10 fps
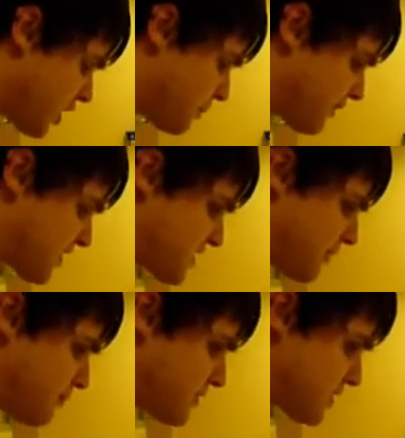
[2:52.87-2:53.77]
couple of
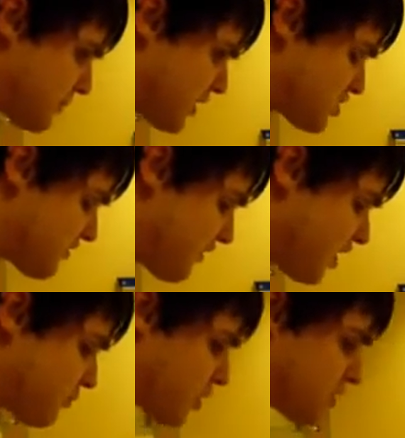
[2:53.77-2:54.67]
attempts I managed to
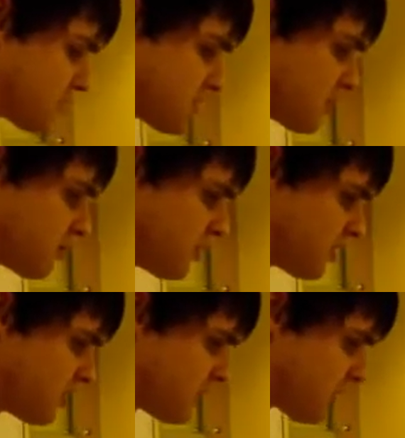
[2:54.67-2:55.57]
find one. So
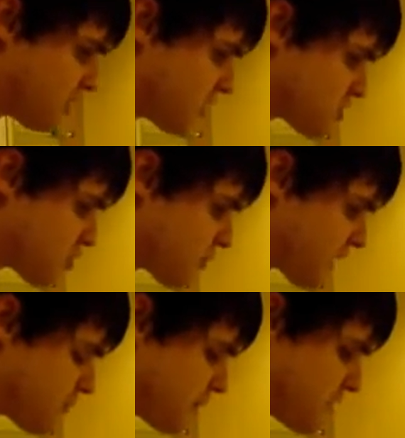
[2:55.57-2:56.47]
I think it took
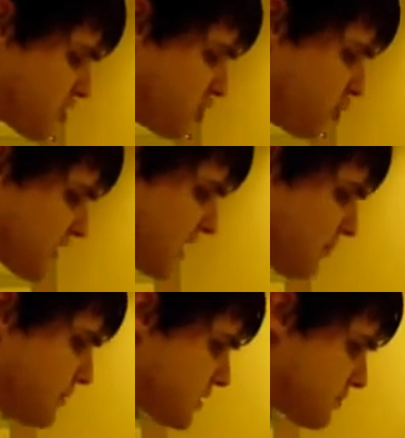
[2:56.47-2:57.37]
about maybe 2
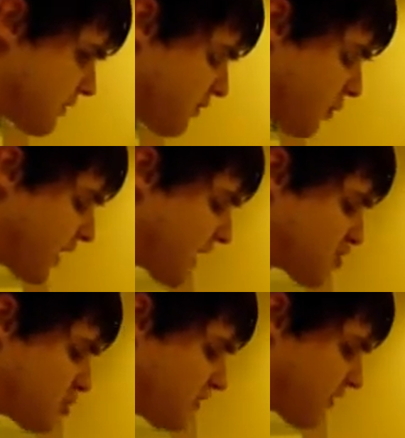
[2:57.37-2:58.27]
attempts before I
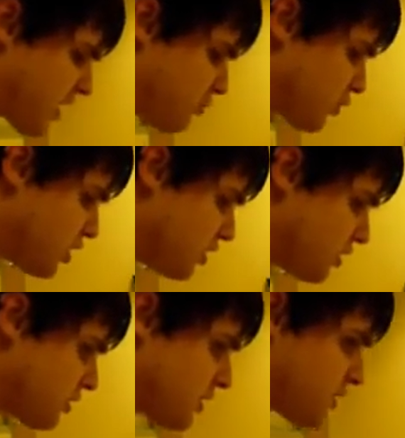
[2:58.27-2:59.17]
actually found one.
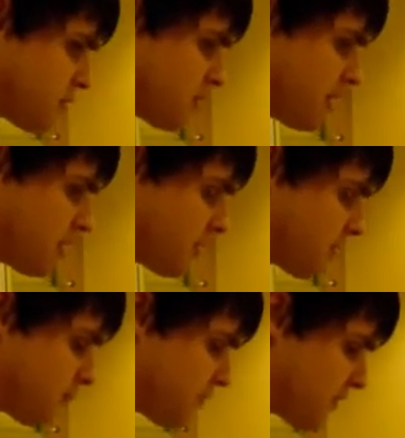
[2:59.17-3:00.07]

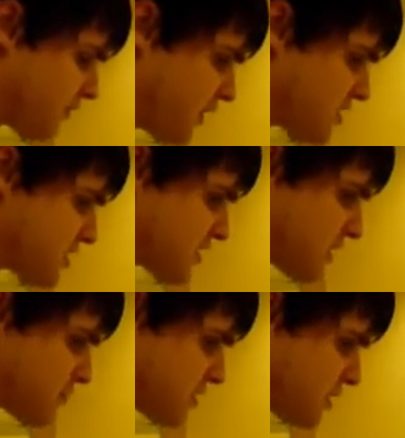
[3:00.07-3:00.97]
The first
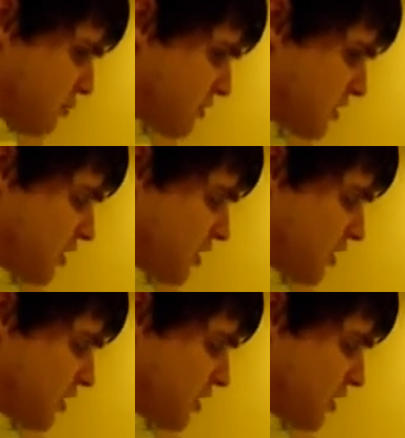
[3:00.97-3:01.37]
attempt, the